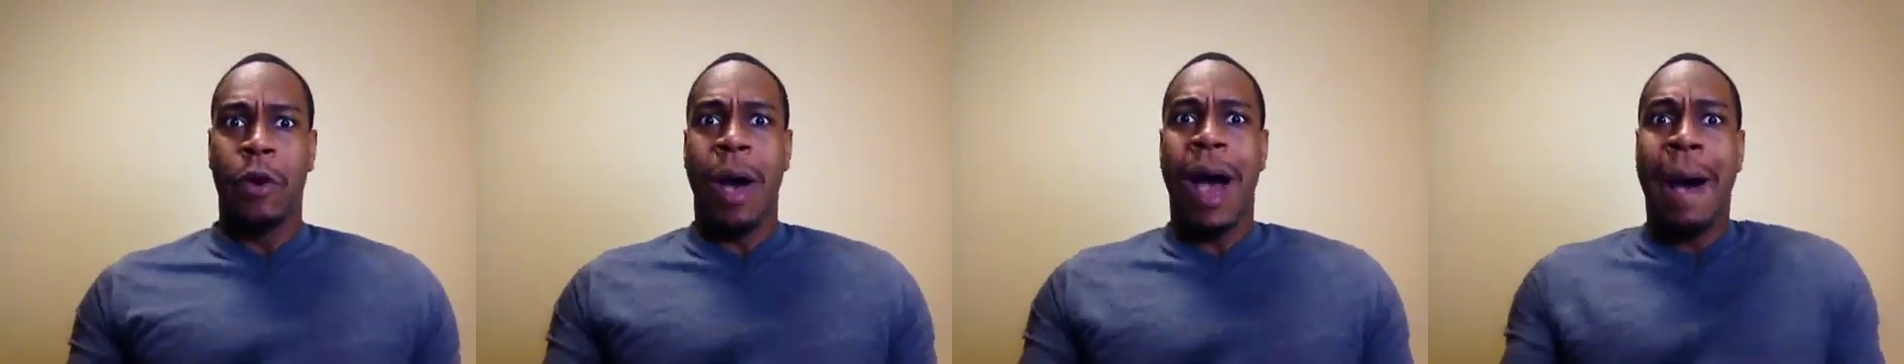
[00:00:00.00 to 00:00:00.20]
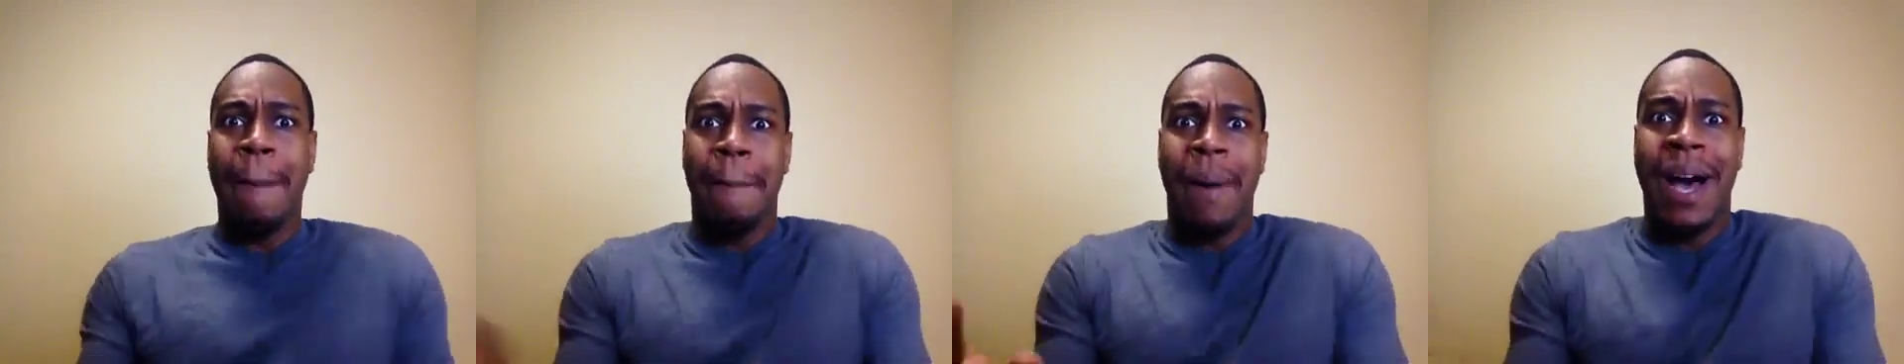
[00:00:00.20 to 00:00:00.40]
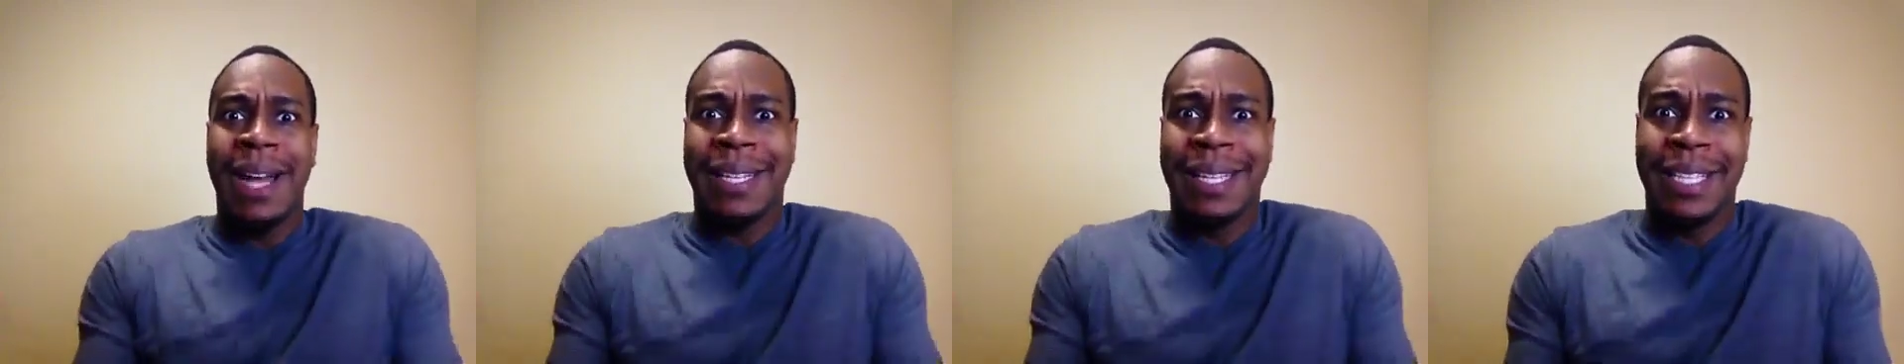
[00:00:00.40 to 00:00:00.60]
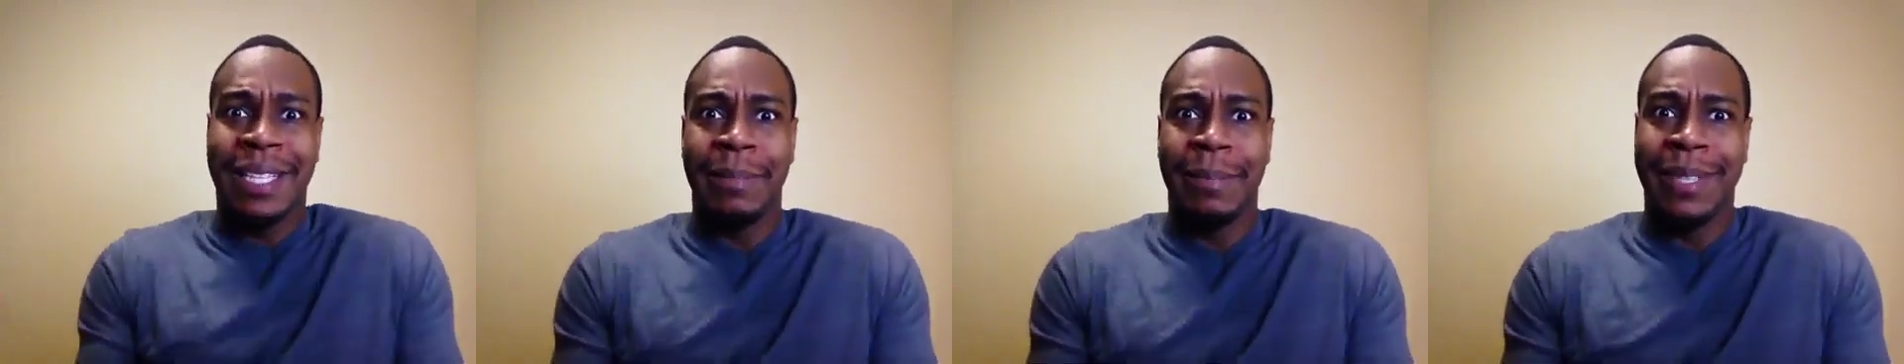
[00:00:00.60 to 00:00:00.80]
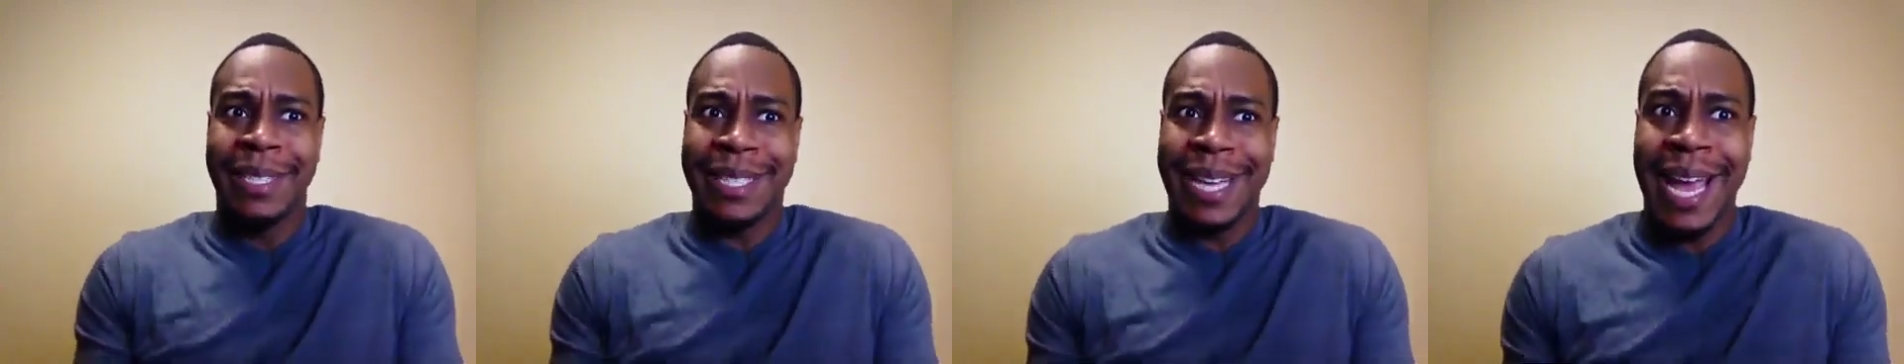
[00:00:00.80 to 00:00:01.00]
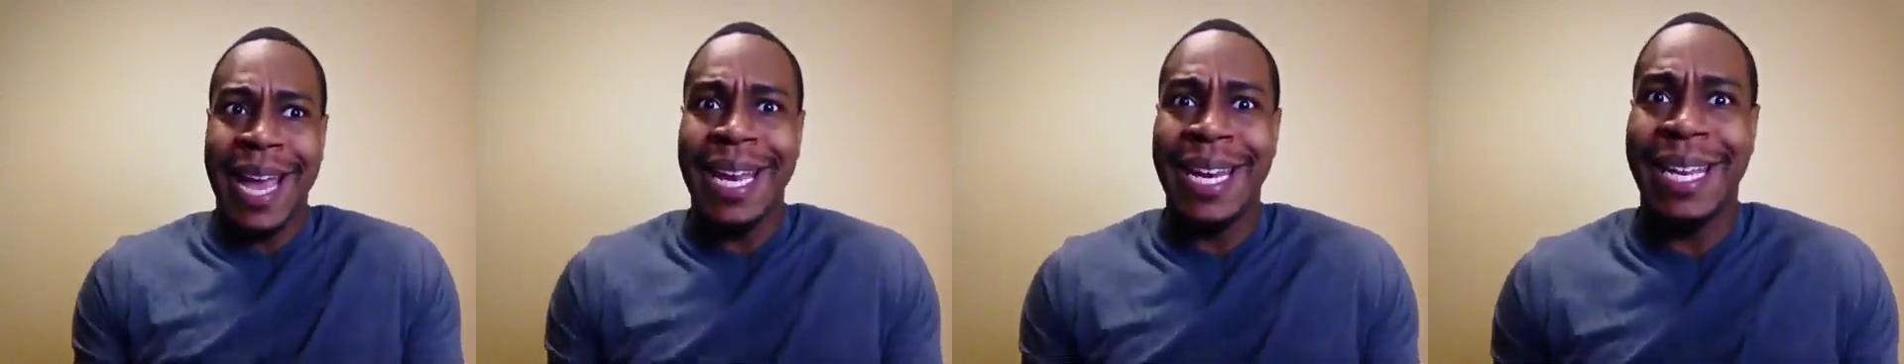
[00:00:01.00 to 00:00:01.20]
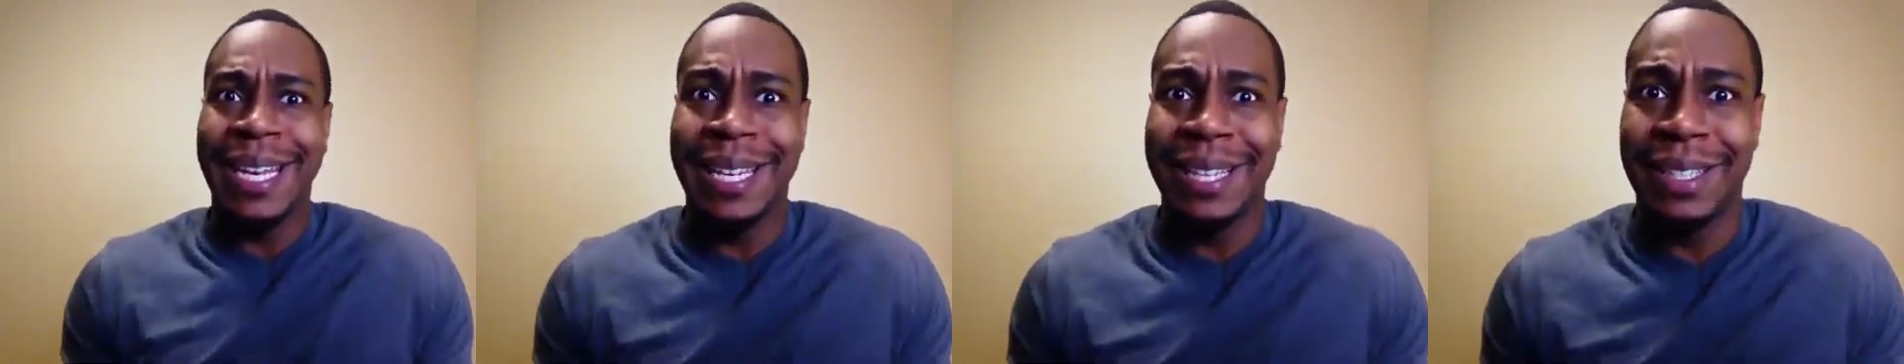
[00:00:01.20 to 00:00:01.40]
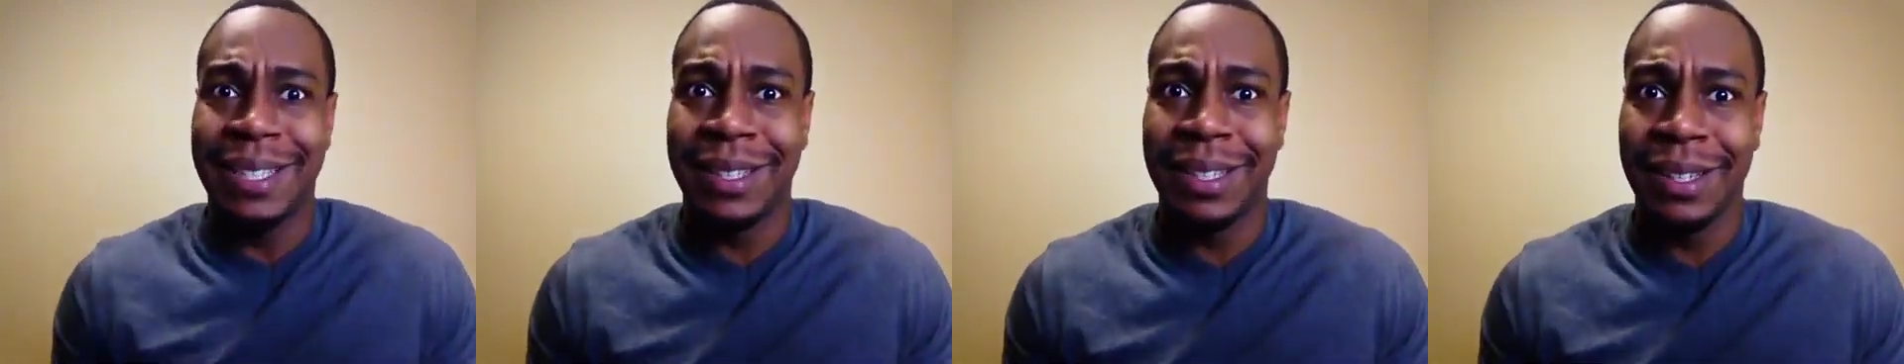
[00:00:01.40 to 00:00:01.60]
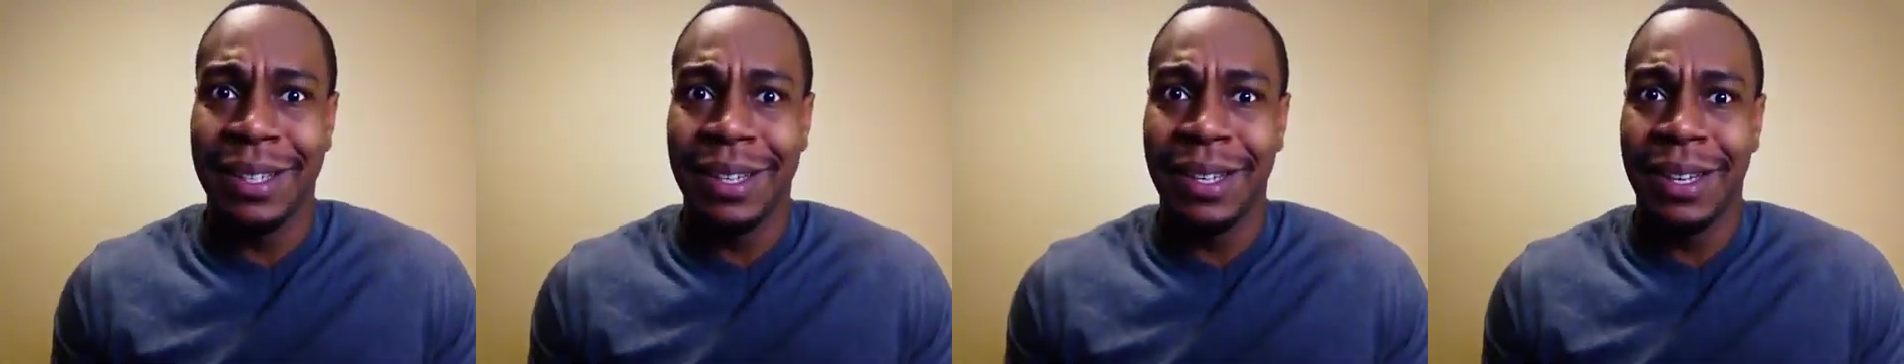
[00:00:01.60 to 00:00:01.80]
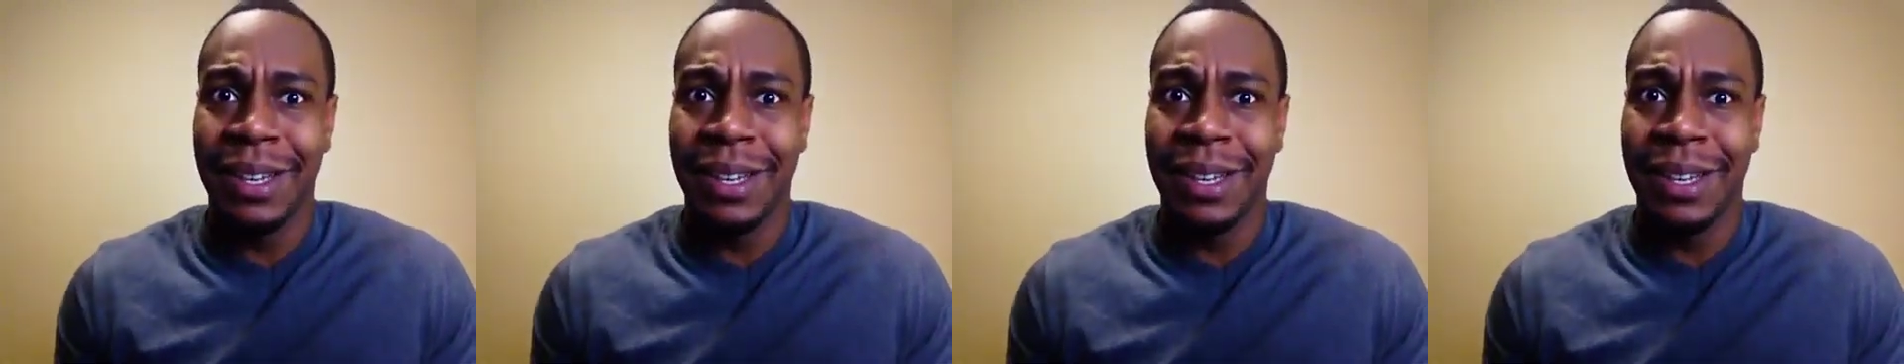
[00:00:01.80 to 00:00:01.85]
I bought this Mercedes.